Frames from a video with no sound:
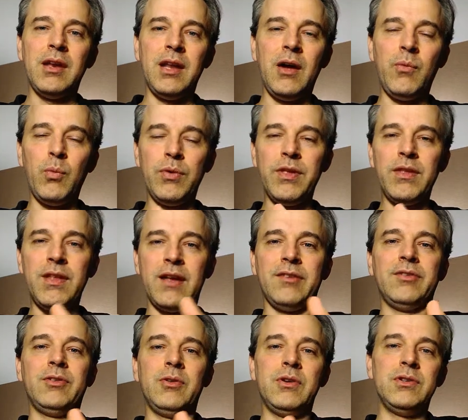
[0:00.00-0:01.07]
Now, within that
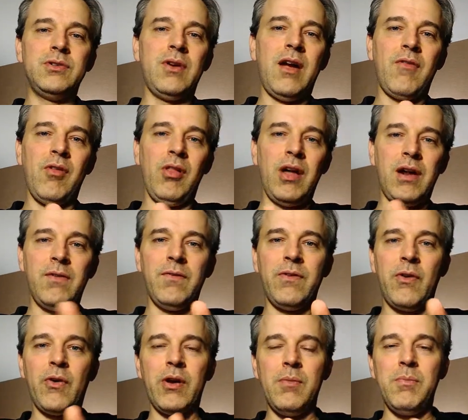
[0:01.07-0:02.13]
series, you have a lot of
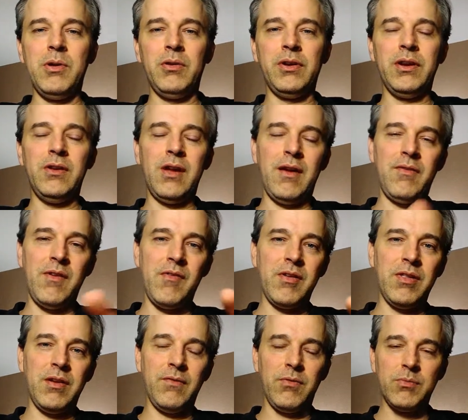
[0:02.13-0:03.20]
variability. You have
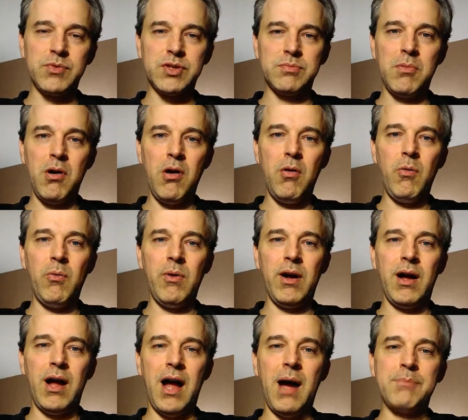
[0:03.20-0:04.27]
everything from small
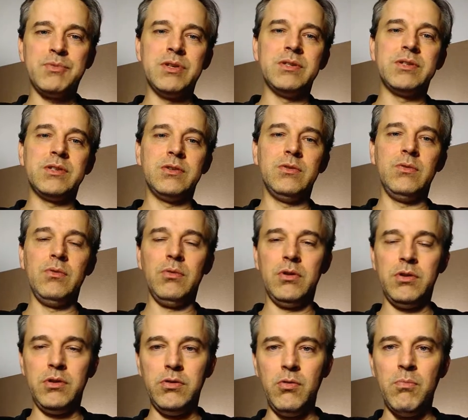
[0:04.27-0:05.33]
options to
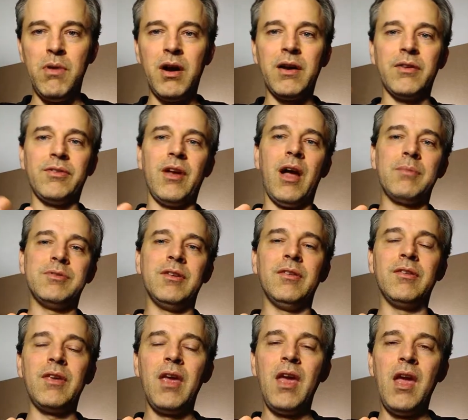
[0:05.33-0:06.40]
humongous
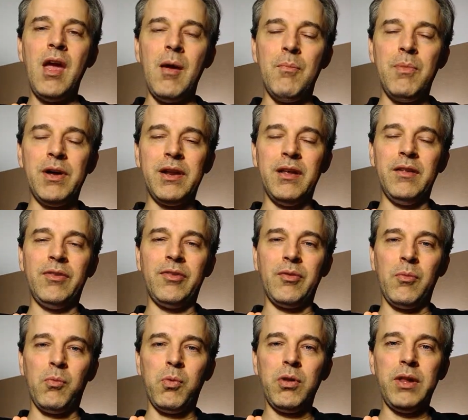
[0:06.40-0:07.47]
options, but it's
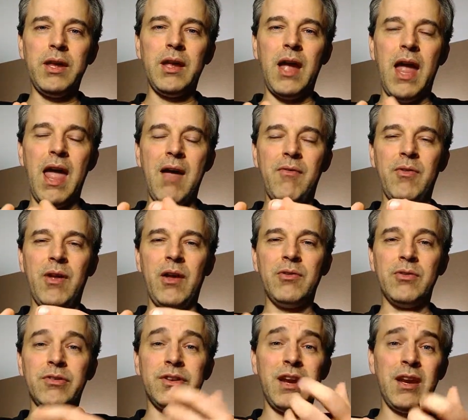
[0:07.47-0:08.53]
really
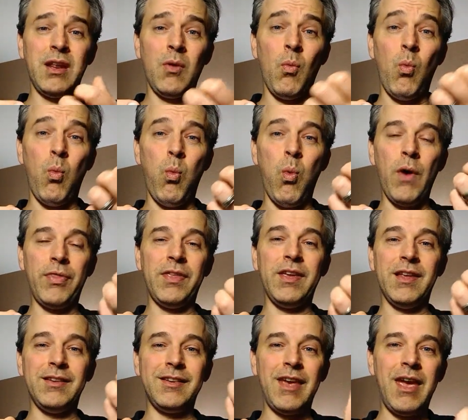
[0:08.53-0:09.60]
understanding what
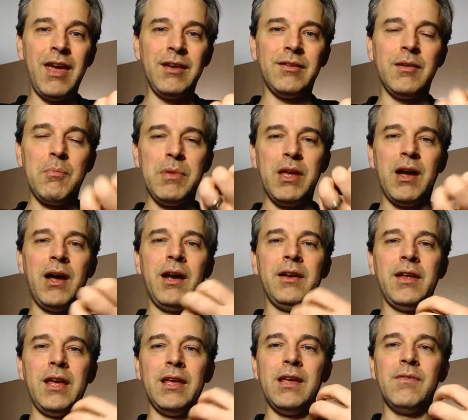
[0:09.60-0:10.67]
the intent
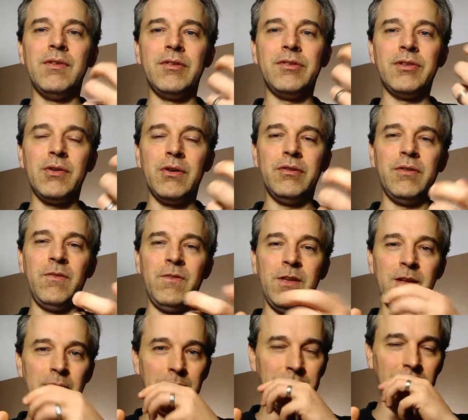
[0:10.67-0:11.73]
behind a given series of
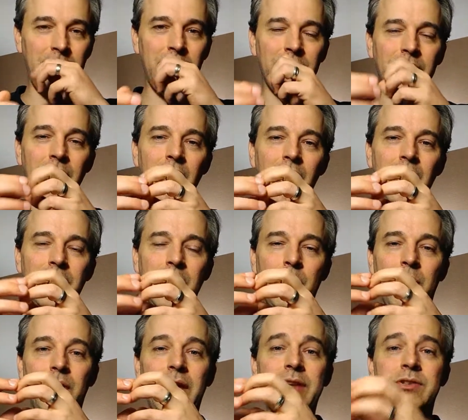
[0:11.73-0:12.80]
VMs is that
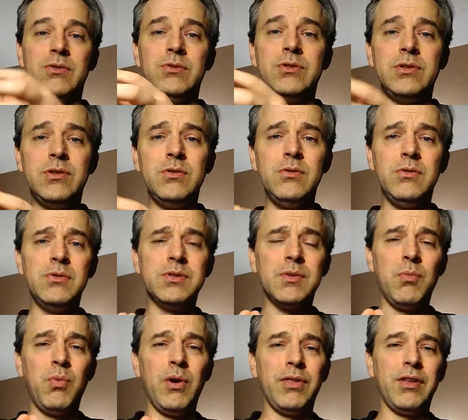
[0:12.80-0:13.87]
will let you choose
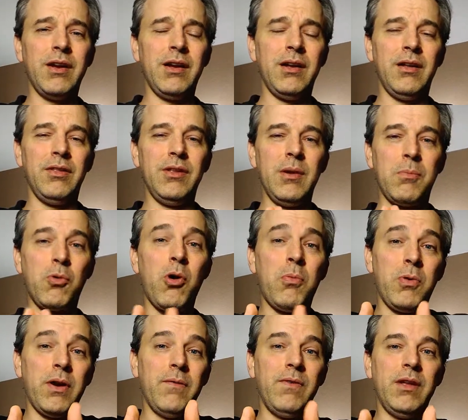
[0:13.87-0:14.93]
what the
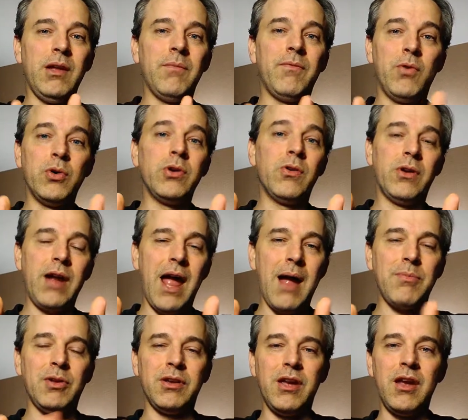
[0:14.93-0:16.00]
appropriate VM for your
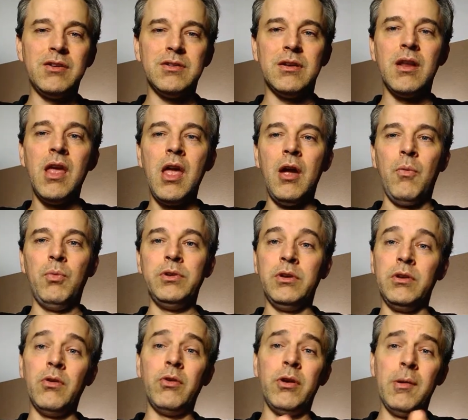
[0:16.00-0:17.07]
application when you
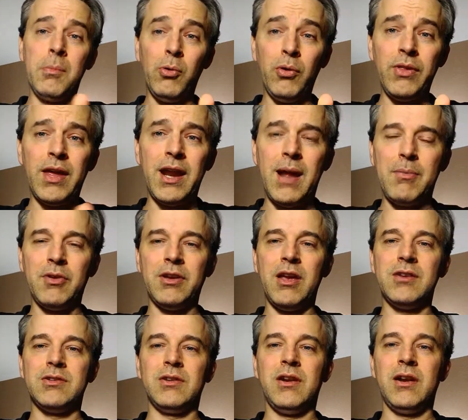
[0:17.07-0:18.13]
go to deploy that
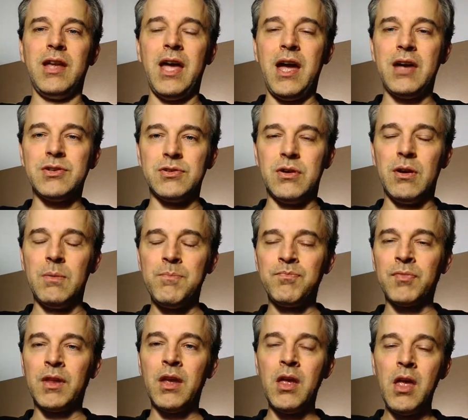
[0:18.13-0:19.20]
application on Azure.
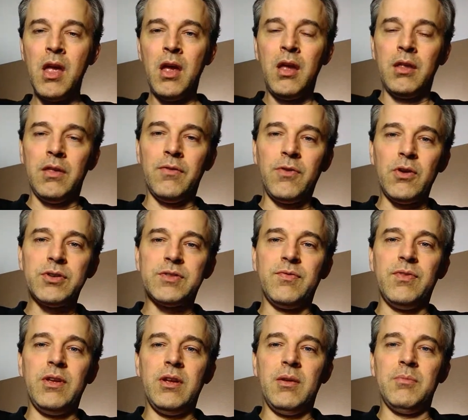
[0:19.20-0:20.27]
The first
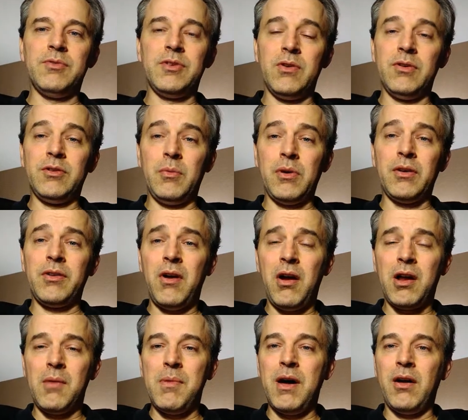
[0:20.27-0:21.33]
VM series I want to
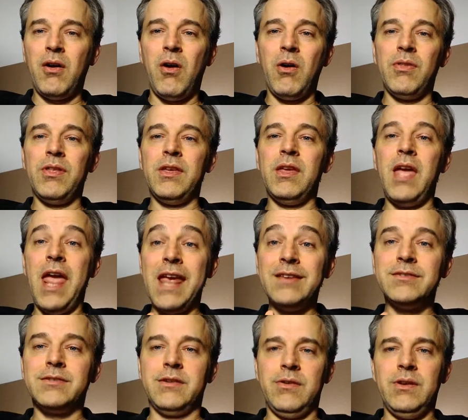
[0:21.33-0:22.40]
talk about are the
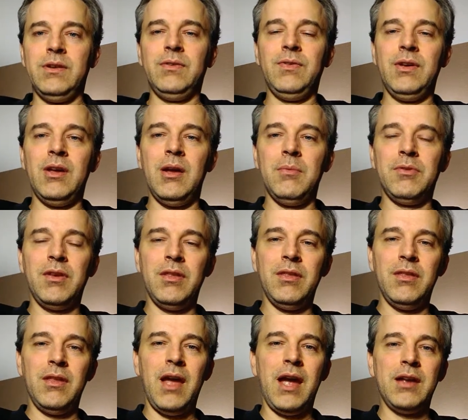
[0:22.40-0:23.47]
A-series VMs,
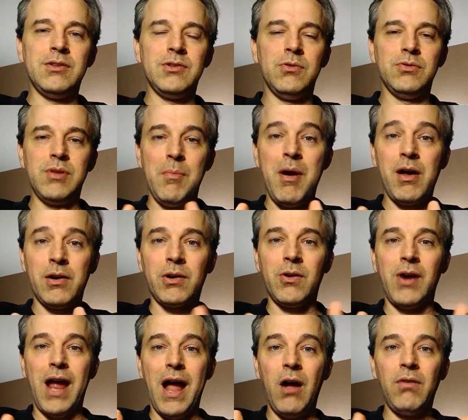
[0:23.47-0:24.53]
and I chose the
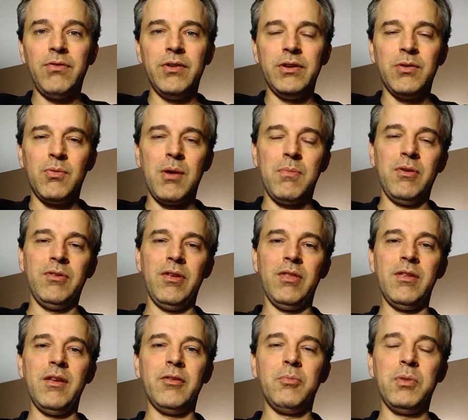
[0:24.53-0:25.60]
moniker Alpha to represent
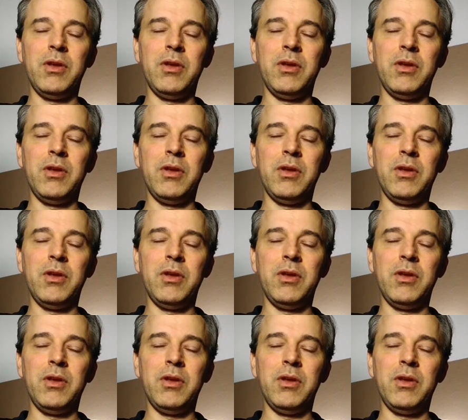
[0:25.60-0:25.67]
this